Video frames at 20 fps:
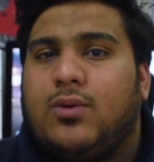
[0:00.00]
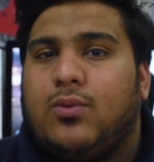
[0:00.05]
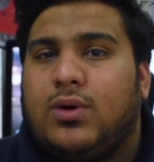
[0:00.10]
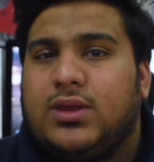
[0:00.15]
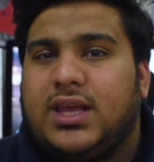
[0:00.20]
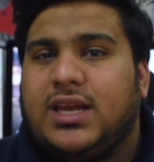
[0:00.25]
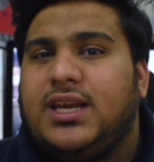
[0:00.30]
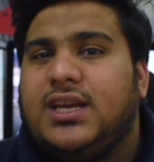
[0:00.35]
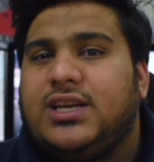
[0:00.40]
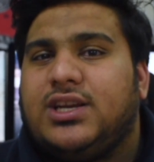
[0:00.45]

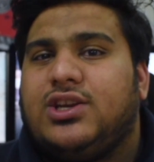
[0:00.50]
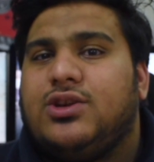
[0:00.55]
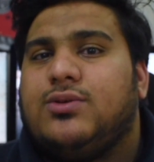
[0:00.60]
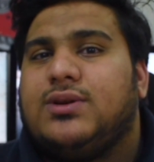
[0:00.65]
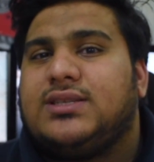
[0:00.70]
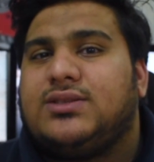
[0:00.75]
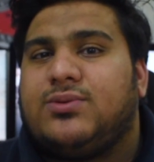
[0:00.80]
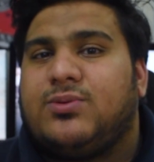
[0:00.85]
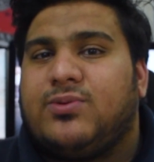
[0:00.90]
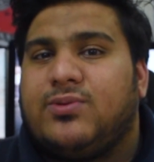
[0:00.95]
What they need to do
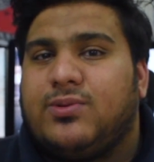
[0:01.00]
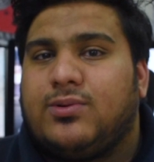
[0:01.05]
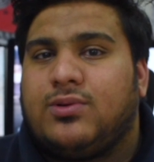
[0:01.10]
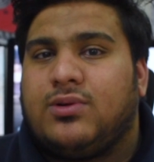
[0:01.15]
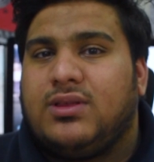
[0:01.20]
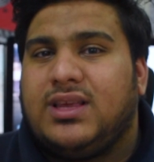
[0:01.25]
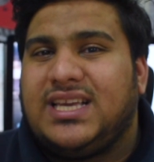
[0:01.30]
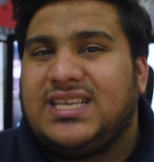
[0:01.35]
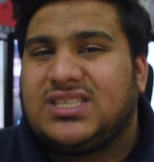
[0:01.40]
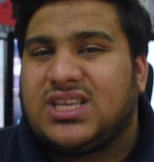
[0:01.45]
is
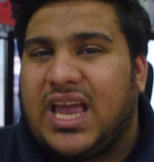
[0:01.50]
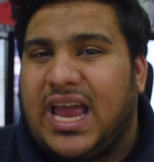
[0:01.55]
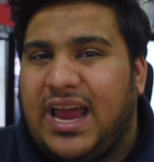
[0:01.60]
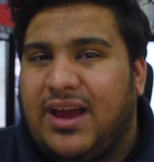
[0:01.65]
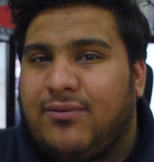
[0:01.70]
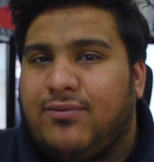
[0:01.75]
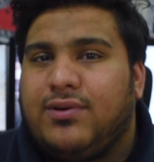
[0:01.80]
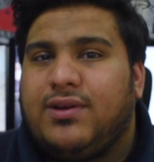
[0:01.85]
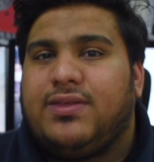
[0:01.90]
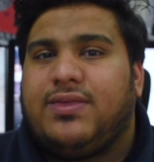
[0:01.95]
release
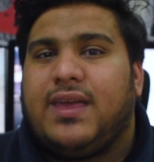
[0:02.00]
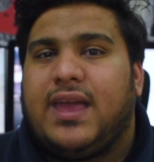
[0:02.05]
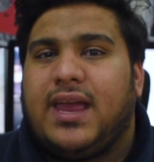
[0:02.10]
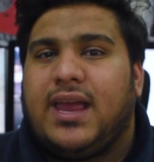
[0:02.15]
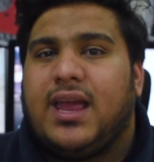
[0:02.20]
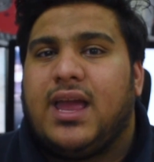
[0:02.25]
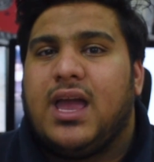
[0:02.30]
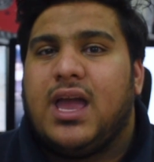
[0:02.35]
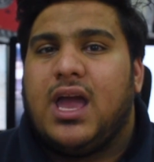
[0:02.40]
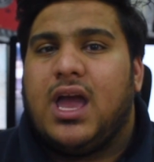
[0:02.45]

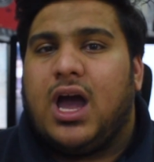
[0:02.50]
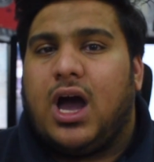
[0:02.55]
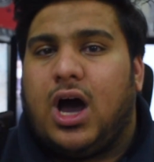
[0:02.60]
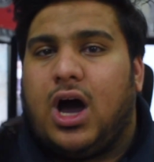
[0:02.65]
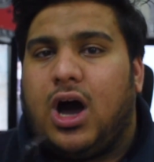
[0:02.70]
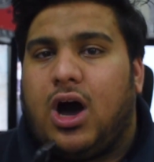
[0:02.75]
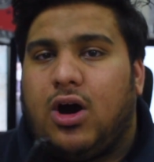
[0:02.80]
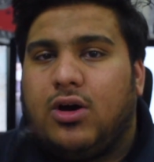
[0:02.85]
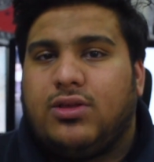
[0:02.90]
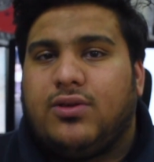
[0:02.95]
everything,
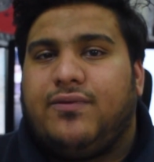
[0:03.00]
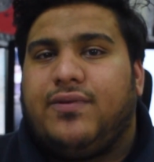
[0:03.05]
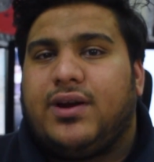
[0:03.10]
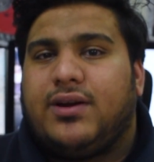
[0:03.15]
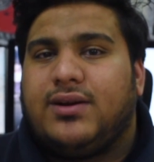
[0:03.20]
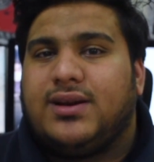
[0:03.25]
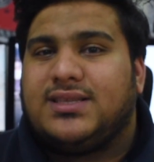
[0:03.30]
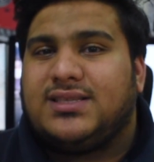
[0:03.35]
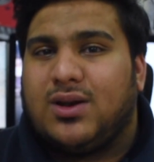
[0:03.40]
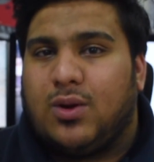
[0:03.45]
all the
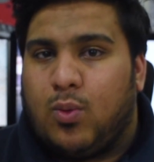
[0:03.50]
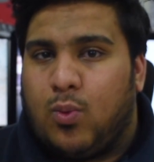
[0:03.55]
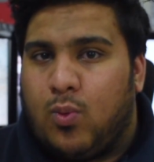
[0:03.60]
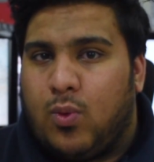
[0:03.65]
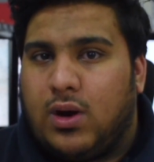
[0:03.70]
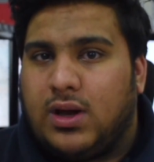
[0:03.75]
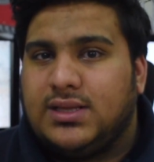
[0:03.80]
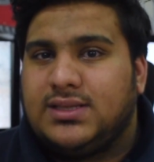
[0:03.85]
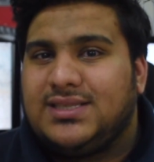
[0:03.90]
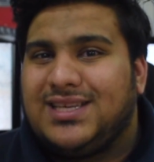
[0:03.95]
variants at
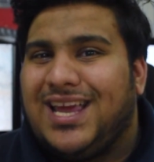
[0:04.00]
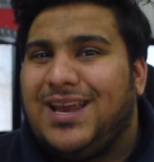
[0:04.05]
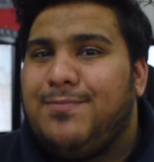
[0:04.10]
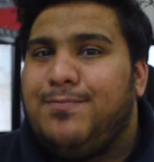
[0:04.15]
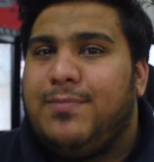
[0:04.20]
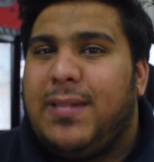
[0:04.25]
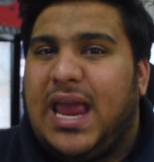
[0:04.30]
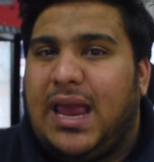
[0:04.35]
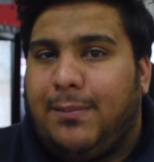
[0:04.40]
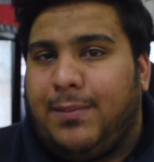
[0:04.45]
once,
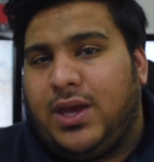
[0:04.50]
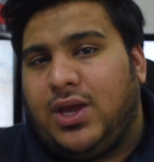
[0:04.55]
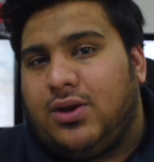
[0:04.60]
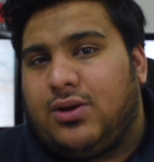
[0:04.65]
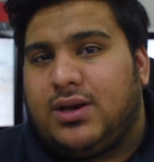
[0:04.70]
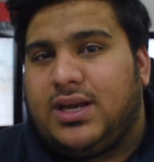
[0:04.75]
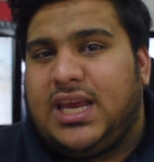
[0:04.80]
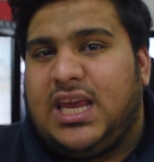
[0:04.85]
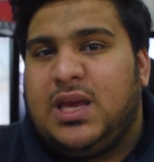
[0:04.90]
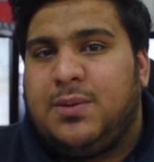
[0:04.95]
and maybe you
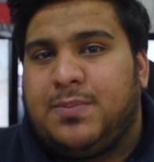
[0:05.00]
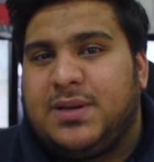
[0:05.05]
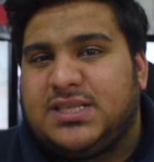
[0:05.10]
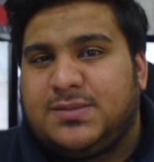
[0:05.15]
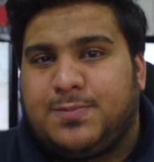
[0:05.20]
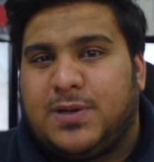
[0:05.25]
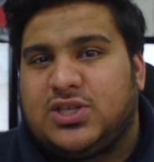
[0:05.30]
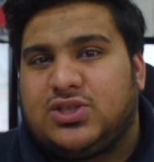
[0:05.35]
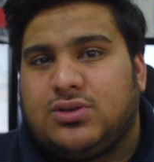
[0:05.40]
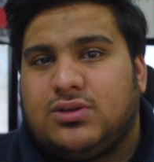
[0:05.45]
could keep a
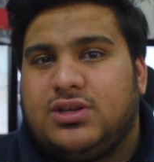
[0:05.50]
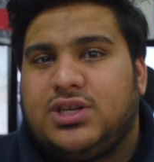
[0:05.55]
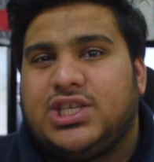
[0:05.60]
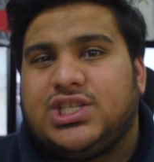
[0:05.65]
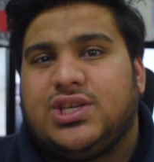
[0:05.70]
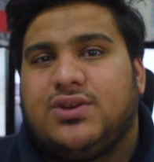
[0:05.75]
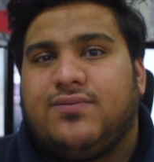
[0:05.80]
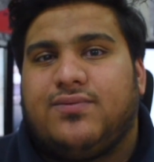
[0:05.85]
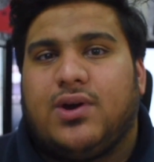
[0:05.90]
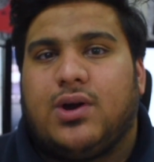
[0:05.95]
special
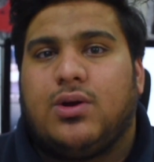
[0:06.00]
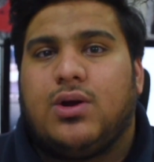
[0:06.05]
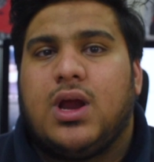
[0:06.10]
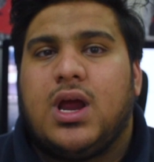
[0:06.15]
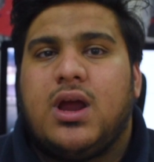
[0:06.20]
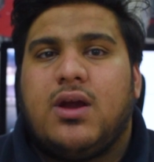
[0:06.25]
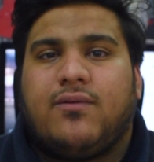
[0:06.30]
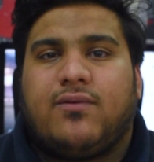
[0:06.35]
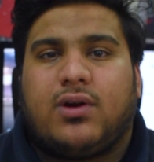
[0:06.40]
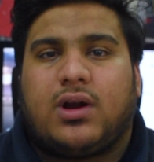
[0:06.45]
edition phone
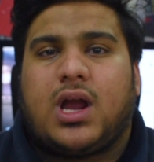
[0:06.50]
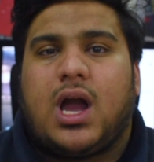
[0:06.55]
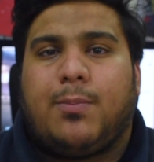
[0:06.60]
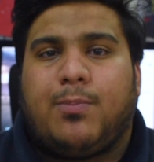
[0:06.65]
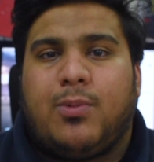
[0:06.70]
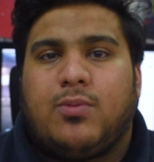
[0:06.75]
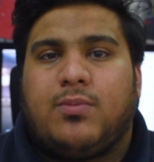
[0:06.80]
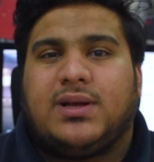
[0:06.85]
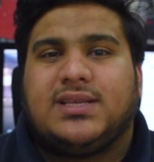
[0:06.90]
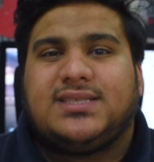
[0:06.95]
for a
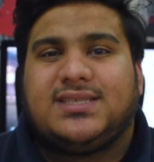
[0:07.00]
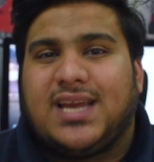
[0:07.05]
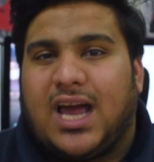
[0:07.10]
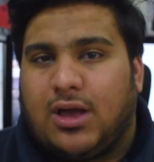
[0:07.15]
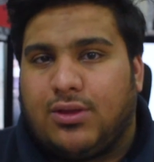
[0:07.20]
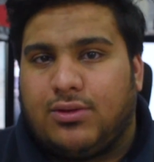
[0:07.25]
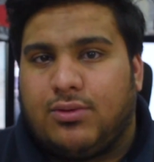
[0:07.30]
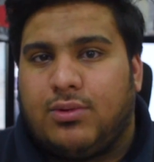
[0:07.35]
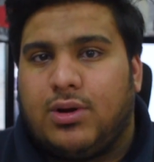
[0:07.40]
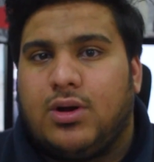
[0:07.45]
couple months
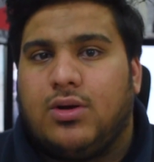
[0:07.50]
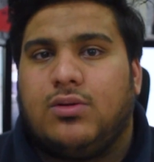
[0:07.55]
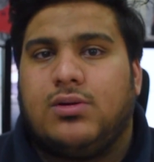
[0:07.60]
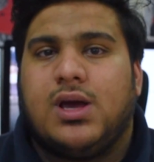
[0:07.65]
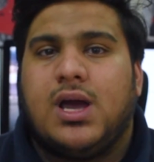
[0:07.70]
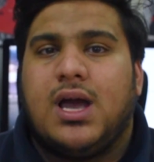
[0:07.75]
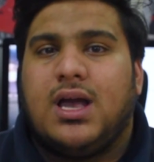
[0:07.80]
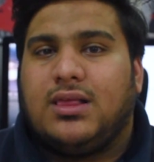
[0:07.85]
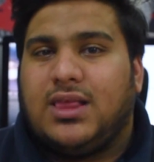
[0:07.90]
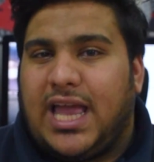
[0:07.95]
down the road,
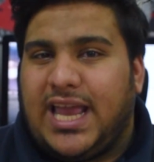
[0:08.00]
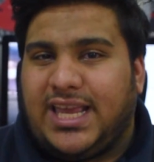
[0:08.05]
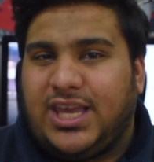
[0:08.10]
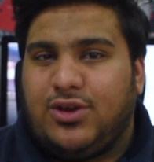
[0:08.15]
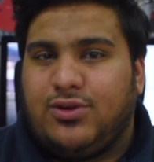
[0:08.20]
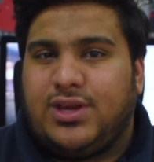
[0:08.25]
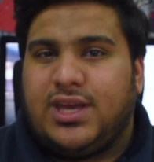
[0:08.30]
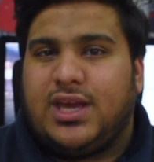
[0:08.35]
like you